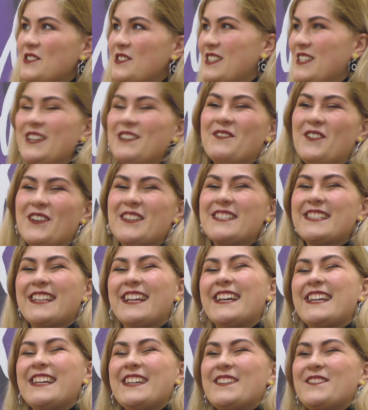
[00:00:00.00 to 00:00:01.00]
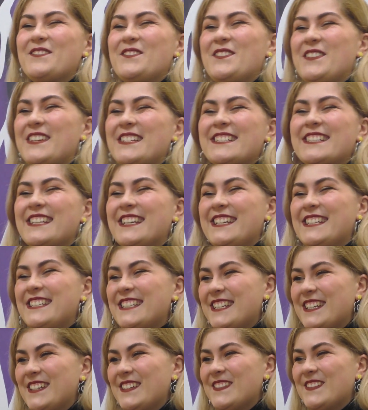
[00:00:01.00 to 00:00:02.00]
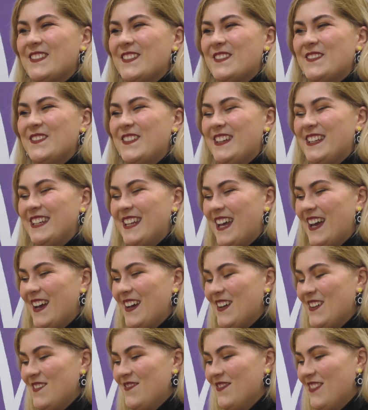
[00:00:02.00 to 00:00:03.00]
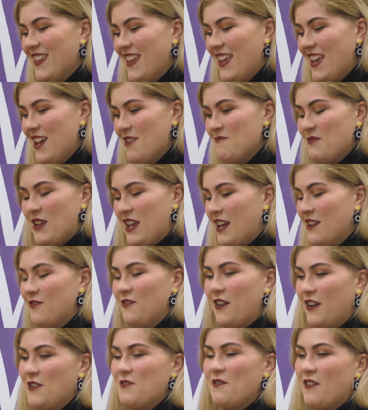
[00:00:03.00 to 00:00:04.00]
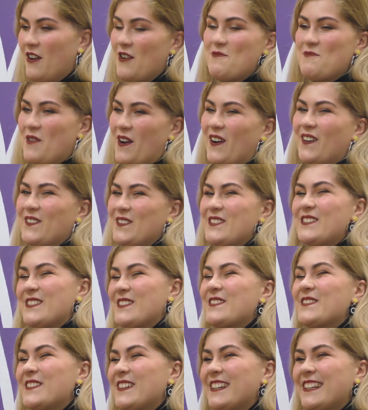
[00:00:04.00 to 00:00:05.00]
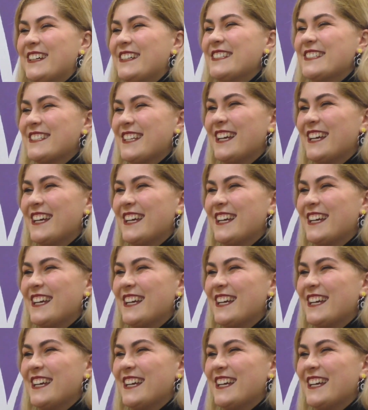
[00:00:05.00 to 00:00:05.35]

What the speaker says: see what it's like a few years later, you know what I mean? But yeah, very, very proud, which is really nice.